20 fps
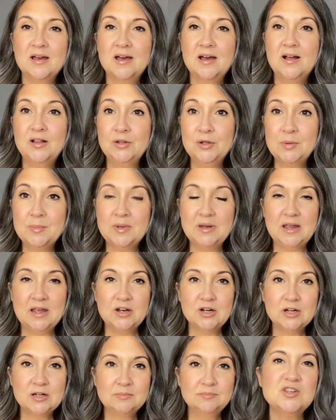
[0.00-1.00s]

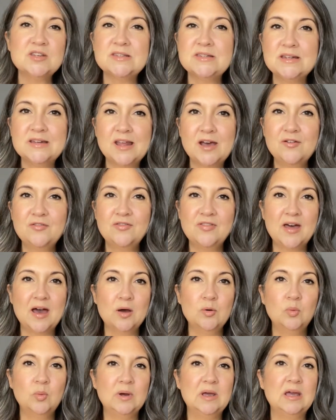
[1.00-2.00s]
illuminator, just enough
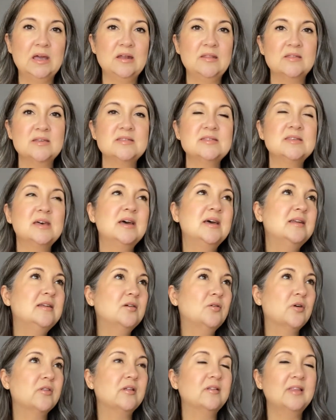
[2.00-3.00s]
that when the sun
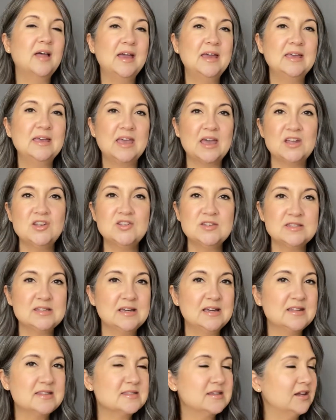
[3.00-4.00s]
or the light catches it,
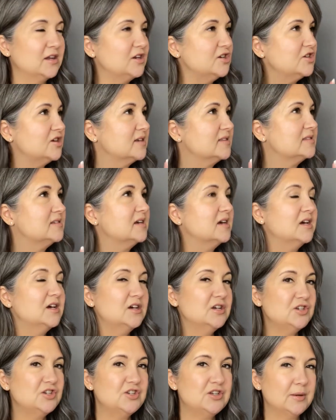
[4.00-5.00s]
it's gonna just
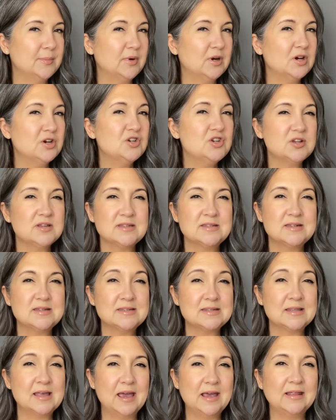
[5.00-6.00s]
shimmer just
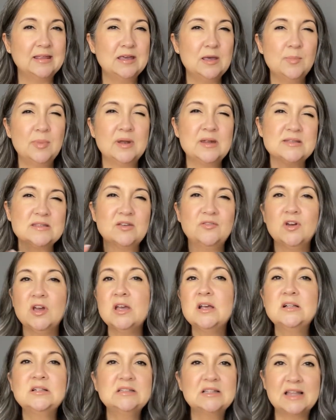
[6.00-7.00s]
slightly, but it's a
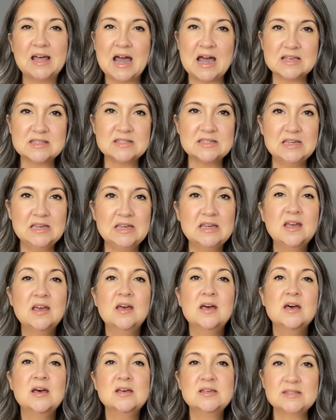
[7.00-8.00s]
very classy,
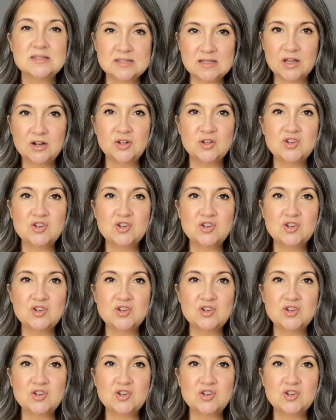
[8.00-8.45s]
subtle